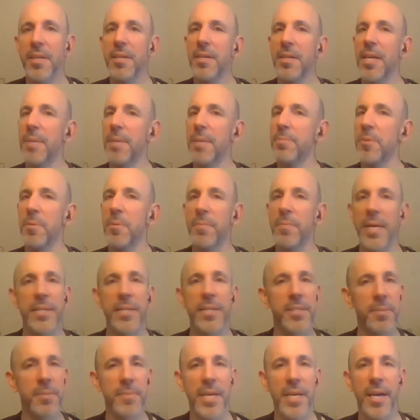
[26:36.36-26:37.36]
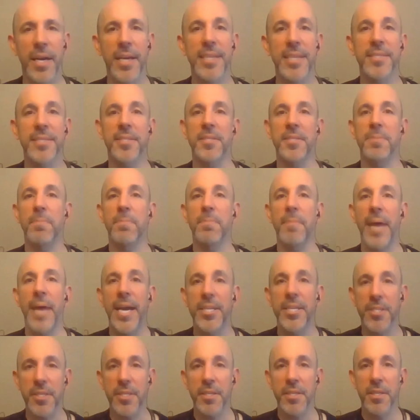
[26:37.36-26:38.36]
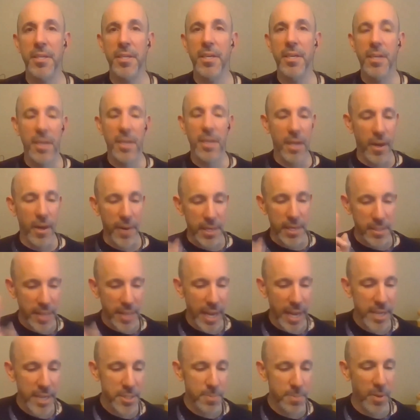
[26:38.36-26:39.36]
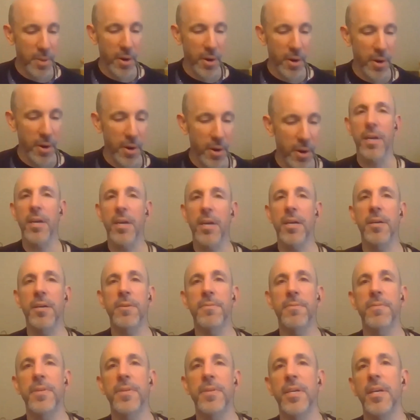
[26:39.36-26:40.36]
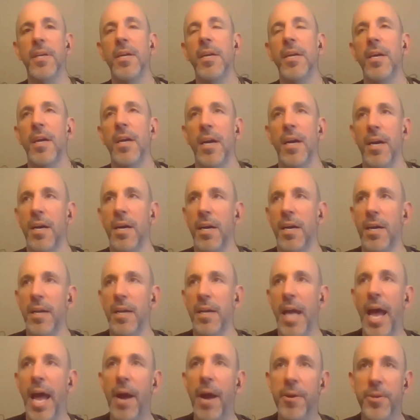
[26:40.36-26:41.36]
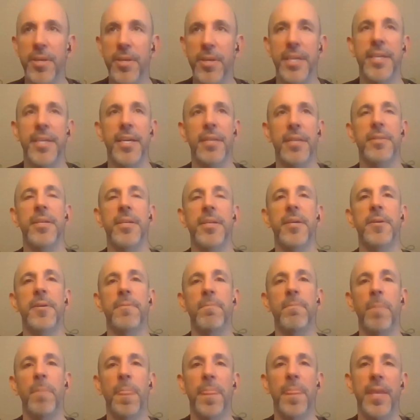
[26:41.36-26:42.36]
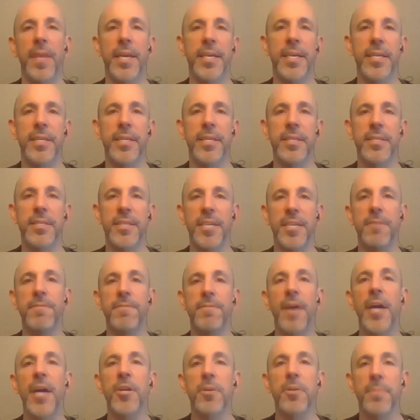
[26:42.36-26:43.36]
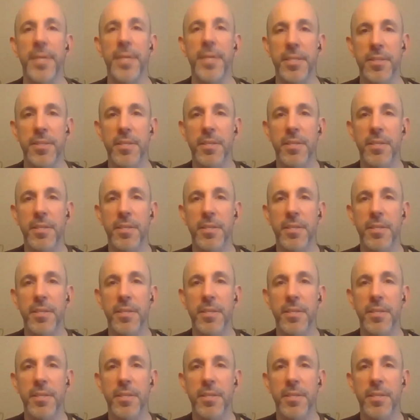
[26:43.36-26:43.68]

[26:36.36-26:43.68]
And momentum, guys, is magic. All right, last part of how you're going to get there is environment,